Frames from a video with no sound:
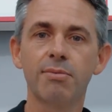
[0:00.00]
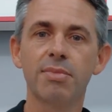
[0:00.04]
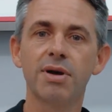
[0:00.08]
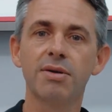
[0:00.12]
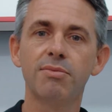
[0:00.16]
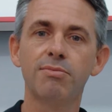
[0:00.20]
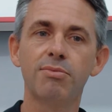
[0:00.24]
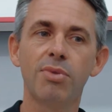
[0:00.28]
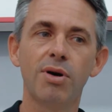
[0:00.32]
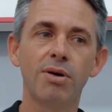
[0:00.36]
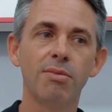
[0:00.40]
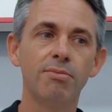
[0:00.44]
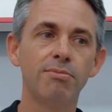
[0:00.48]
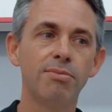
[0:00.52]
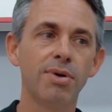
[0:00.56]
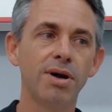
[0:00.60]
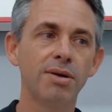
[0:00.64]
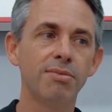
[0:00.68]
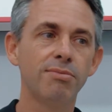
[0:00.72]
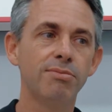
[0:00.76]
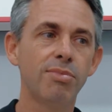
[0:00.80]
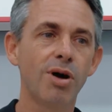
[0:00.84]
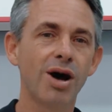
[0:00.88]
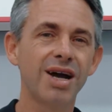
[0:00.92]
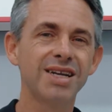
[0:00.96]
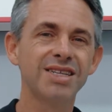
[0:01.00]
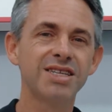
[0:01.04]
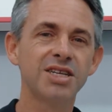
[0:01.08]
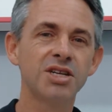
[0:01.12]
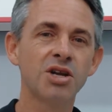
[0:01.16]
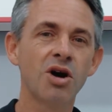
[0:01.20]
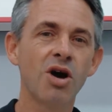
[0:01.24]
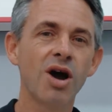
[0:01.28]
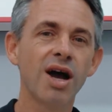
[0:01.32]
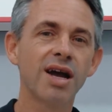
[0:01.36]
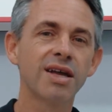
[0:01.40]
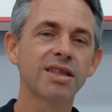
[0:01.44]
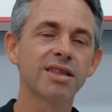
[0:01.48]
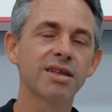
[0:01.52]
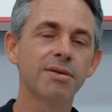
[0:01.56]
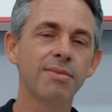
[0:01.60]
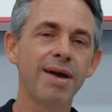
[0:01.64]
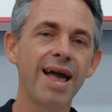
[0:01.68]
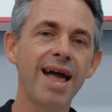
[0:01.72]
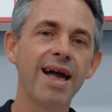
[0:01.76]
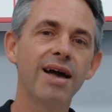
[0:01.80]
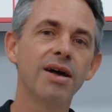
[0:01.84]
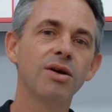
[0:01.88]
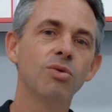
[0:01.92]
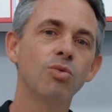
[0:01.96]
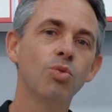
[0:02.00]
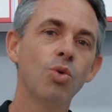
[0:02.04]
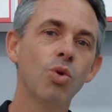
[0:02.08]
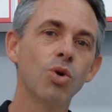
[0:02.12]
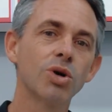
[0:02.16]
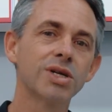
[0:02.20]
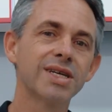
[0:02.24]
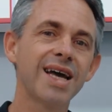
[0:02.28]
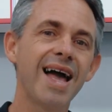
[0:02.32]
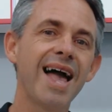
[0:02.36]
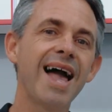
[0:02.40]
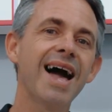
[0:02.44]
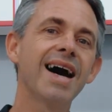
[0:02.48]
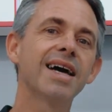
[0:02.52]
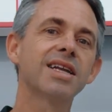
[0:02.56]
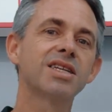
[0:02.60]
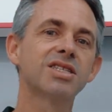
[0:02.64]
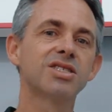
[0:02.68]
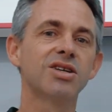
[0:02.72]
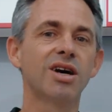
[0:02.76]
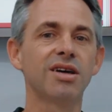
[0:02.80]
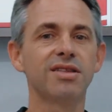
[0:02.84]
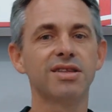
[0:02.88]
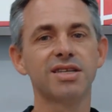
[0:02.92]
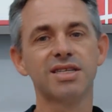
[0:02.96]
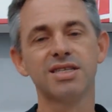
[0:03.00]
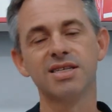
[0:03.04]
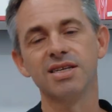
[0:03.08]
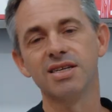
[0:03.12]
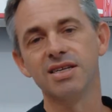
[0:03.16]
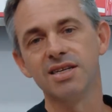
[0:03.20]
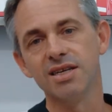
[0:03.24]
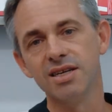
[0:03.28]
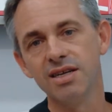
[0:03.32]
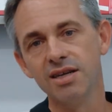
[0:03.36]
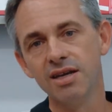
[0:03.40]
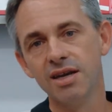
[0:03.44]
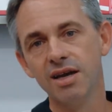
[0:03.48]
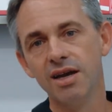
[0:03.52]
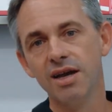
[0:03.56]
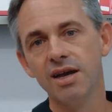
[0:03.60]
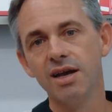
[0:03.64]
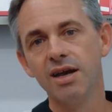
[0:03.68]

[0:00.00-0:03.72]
but by denying them water outside the city,